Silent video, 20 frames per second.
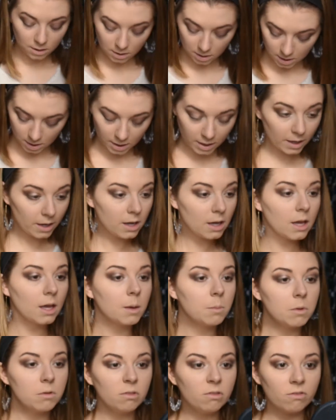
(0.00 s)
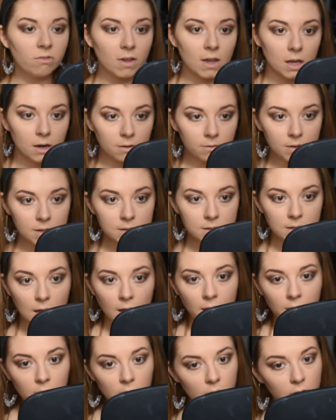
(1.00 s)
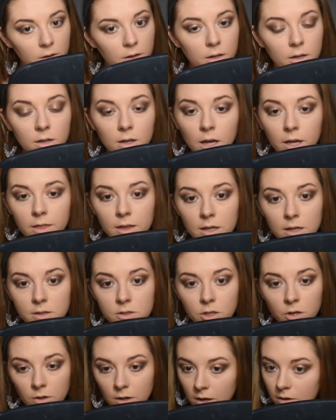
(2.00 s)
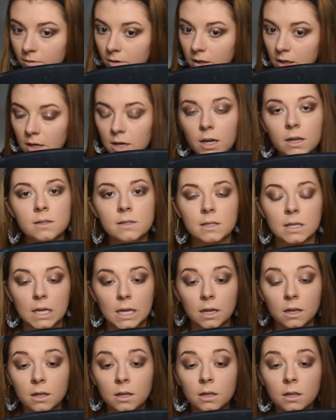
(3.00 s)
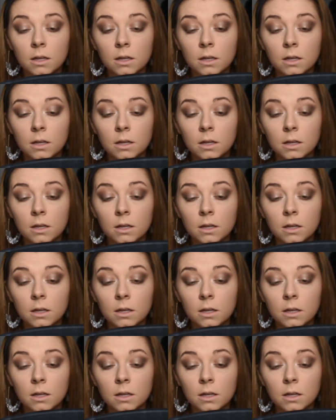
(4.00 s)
I am a fan of this eye look. I think it turned out really nicely.